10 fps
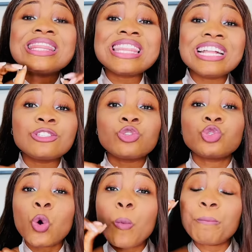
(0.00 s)

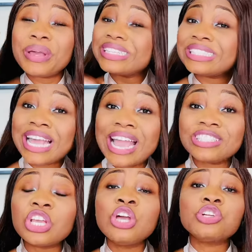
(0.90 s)

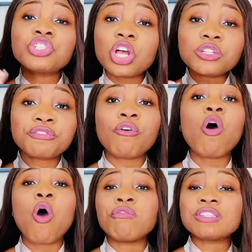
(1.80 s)
92%
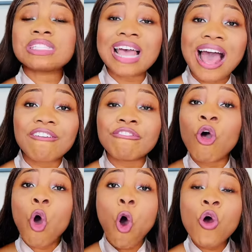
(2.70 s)
shortfall of staff
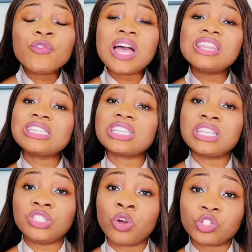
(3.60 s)
under this
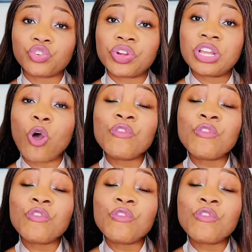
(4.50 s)
industry,